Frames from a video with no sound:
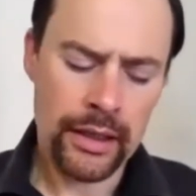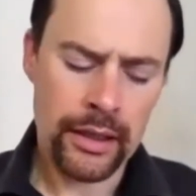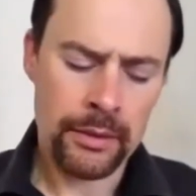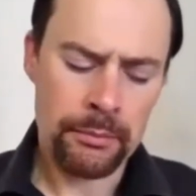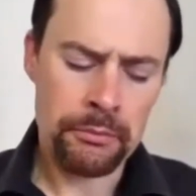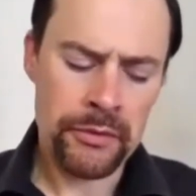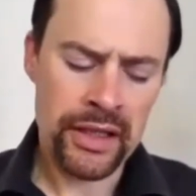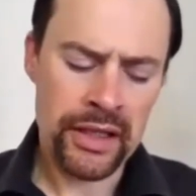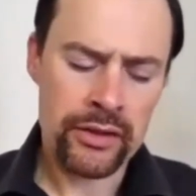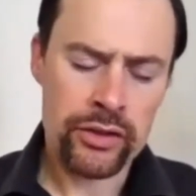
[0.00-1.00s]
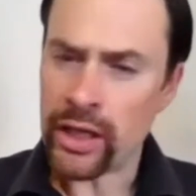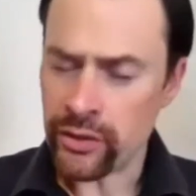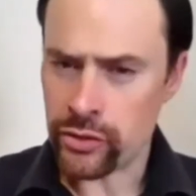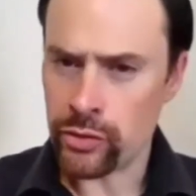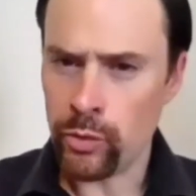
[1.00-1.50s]
Um, the
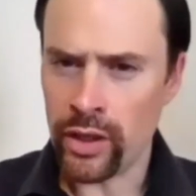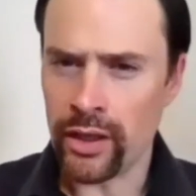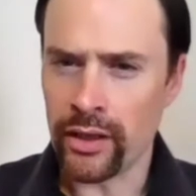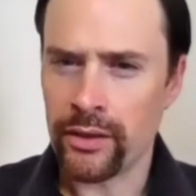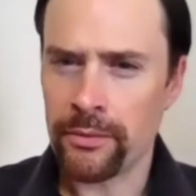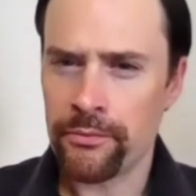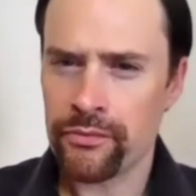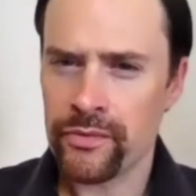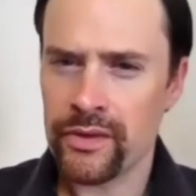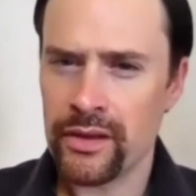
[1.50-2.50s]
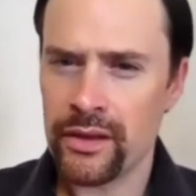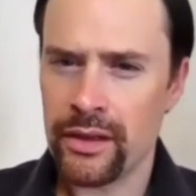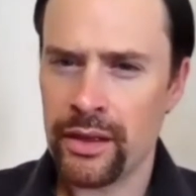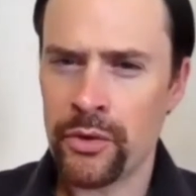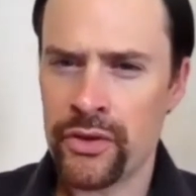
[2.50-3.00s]
change to work,
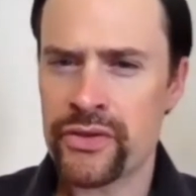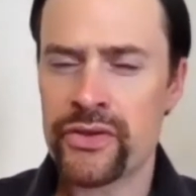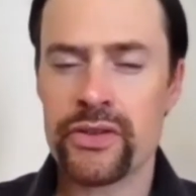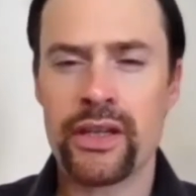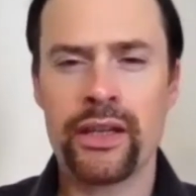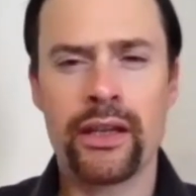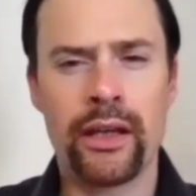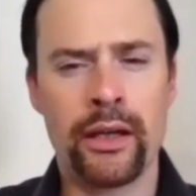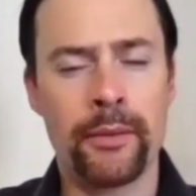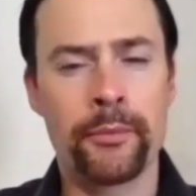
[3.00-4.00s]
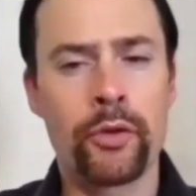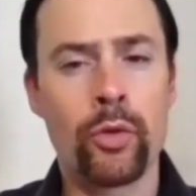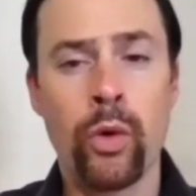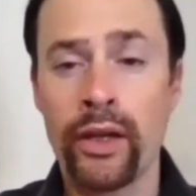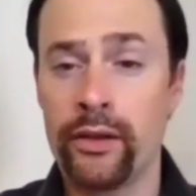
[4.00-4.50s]
it was um,
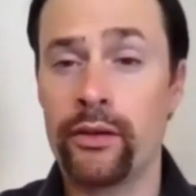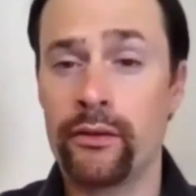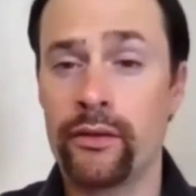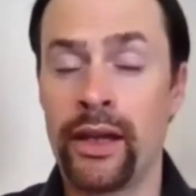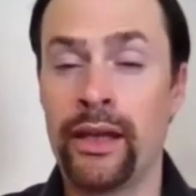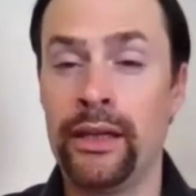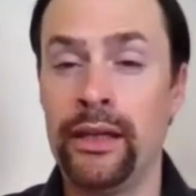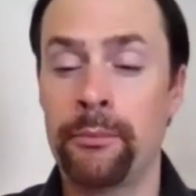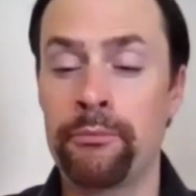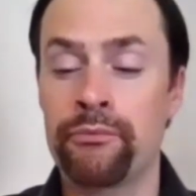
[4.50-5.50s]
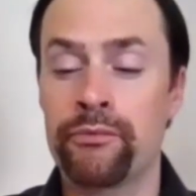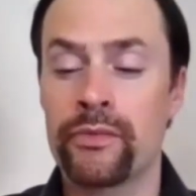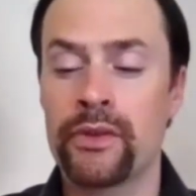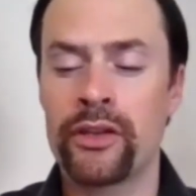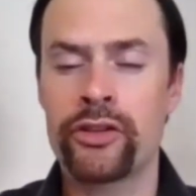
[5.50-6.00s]
quite a. Um,
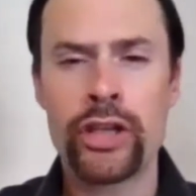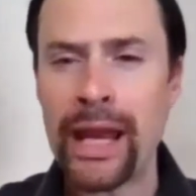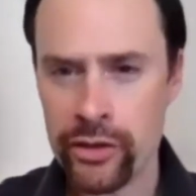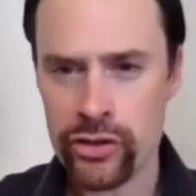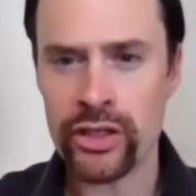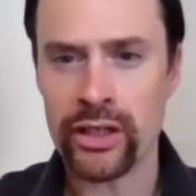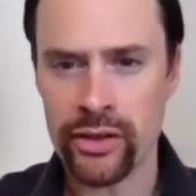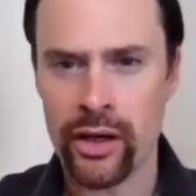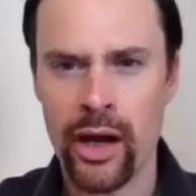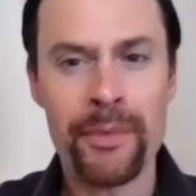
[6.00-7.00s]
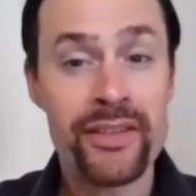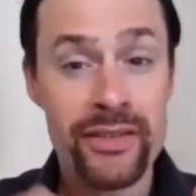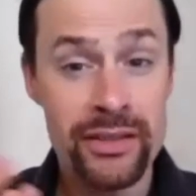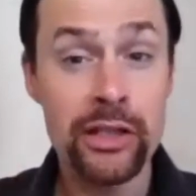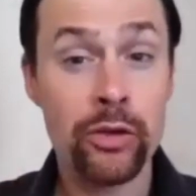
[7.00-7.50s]
a challenging time and
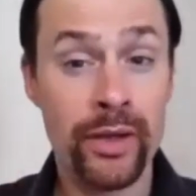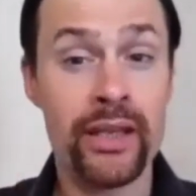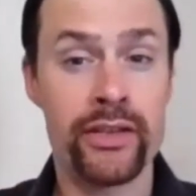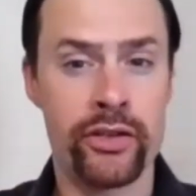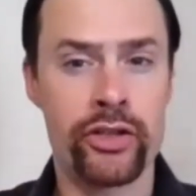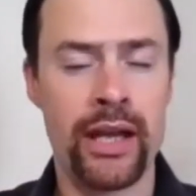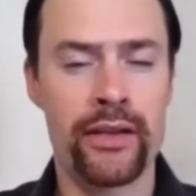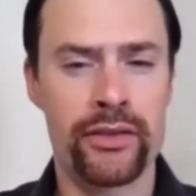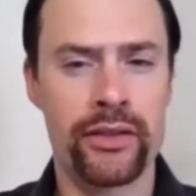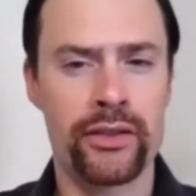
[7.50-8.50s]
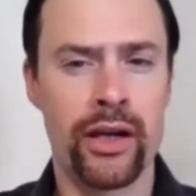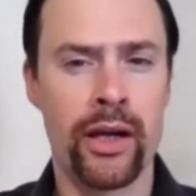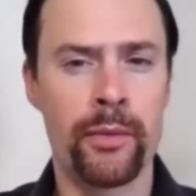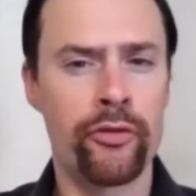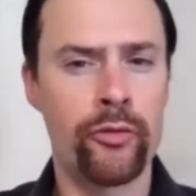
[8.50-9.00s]
still is a challenging
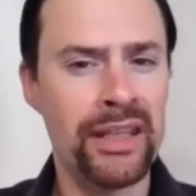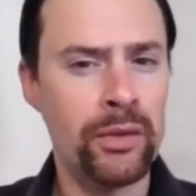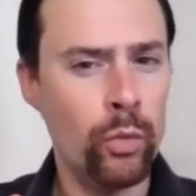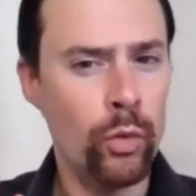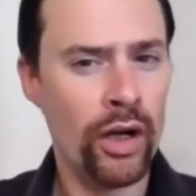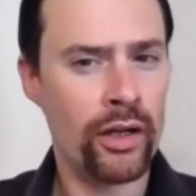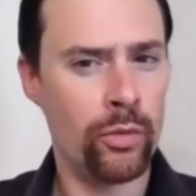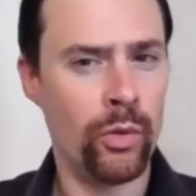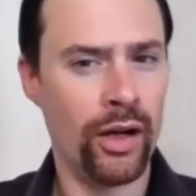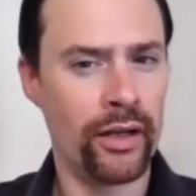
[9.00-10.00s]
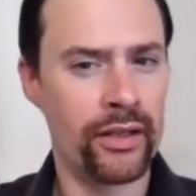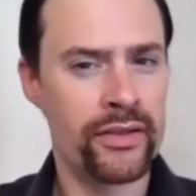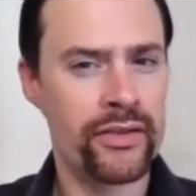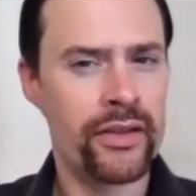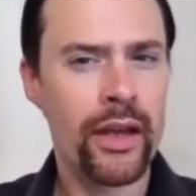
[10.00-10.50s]
time for me work
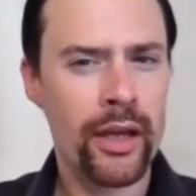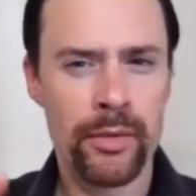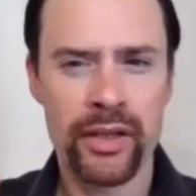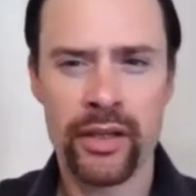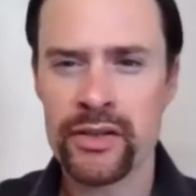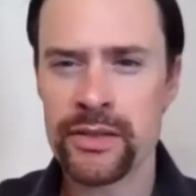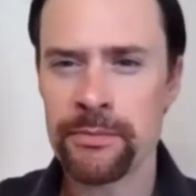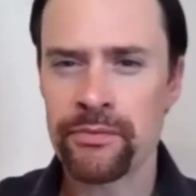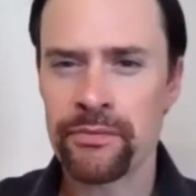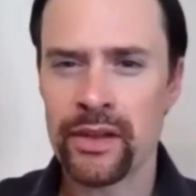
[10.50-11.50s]
wise because